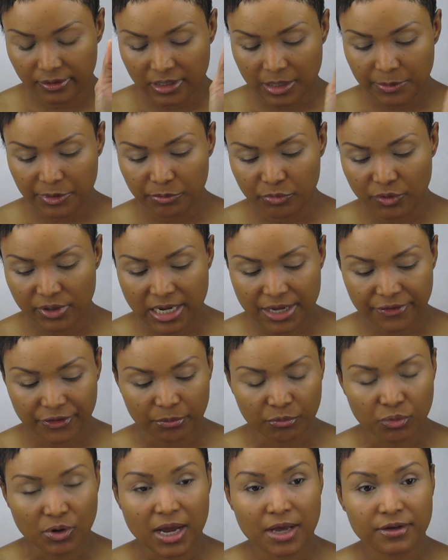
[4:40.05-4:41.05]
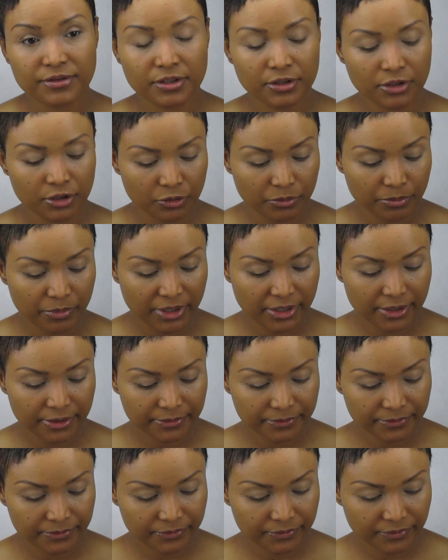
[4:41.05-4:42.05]
I'm going to bring out the brows a little
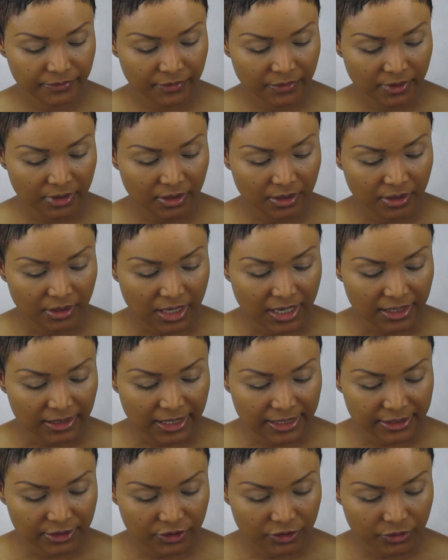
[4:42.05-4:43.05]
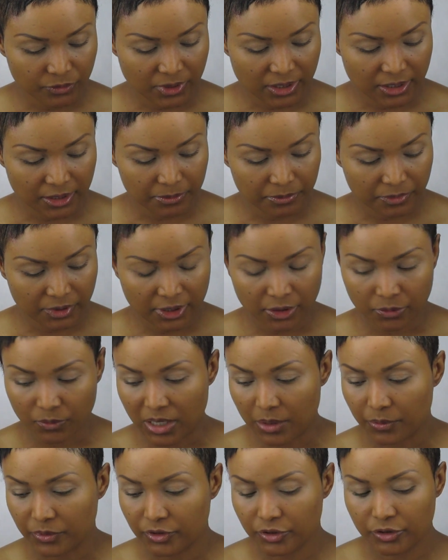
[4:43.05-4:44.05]
bit. I like to play
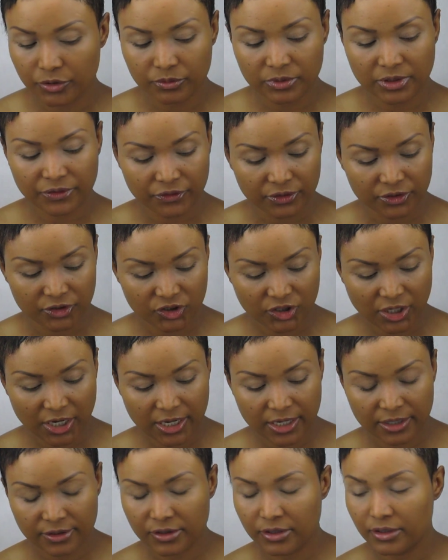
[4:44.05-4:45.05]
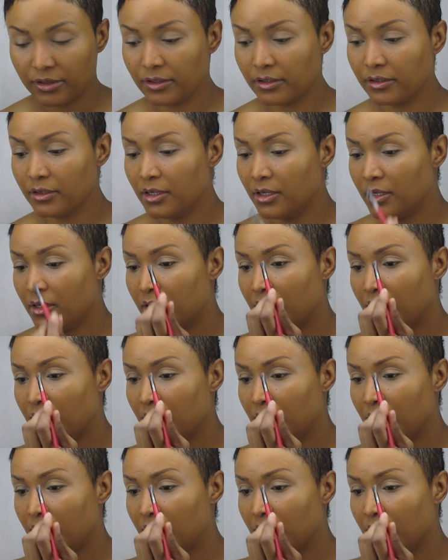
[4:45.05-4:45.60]
around with 2 different shades here.